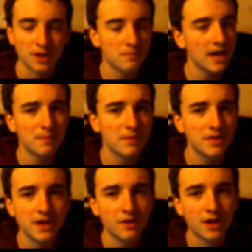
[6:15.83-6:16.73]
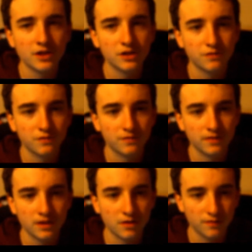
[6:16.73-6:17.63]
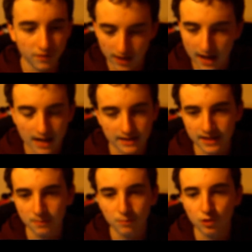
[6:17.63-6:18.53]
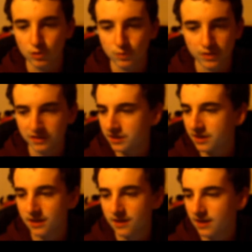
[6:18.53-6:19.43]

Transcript: It might have been there, and I just, forgot, because that book was really,